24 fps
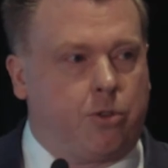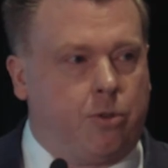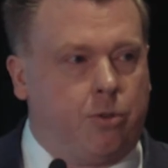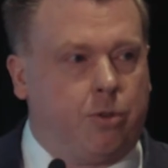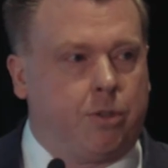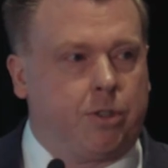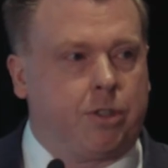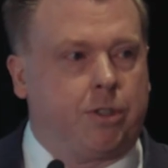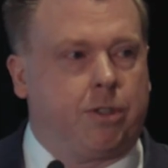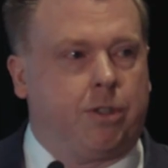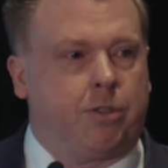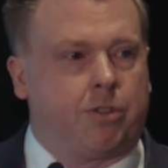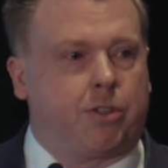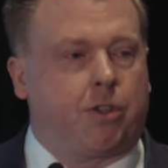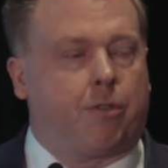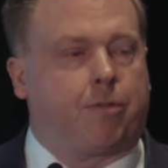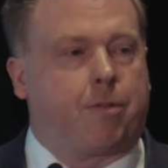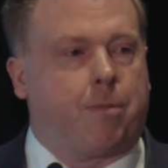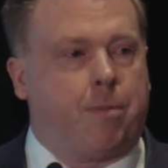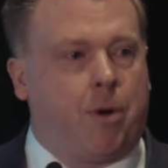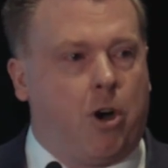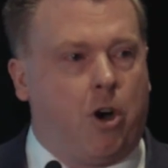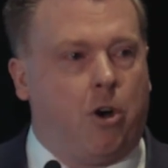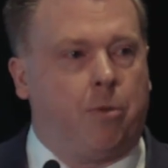tools, so
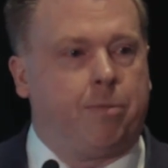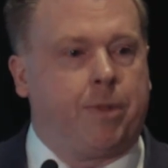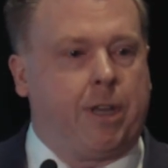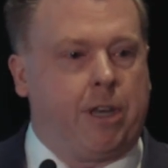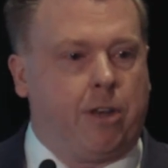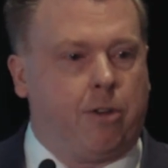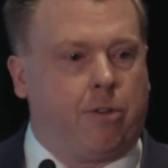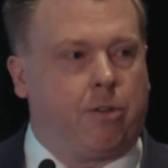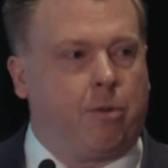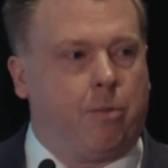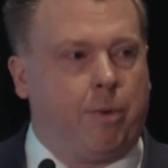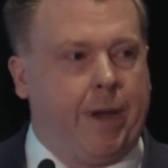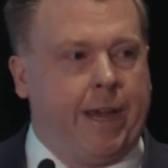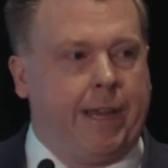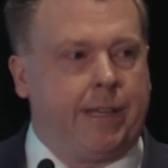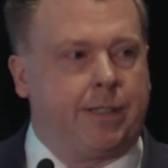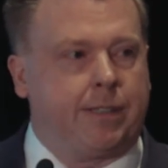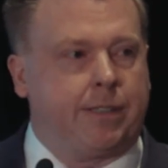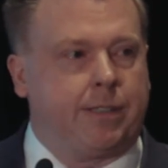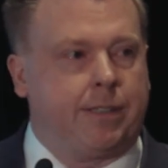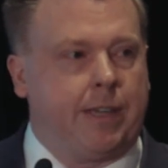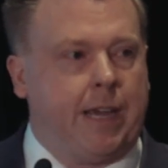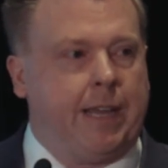from home they know the weights,